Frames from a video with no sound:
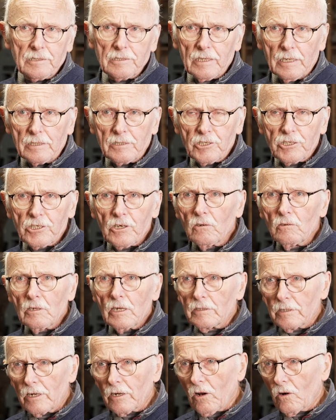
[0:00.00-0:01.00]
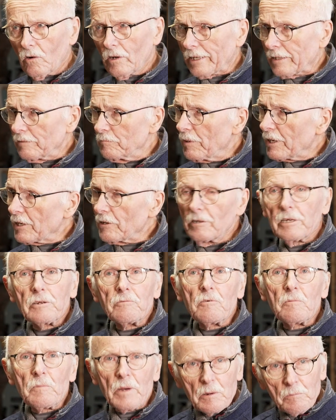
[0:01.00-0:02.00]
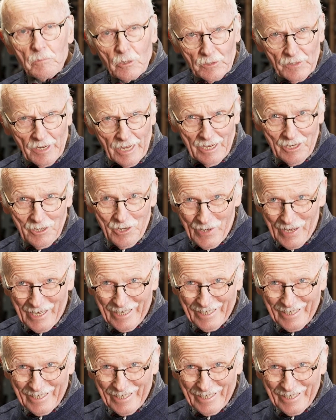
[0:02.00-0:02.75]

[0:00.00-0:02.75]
It's so long ago I can barely remember now.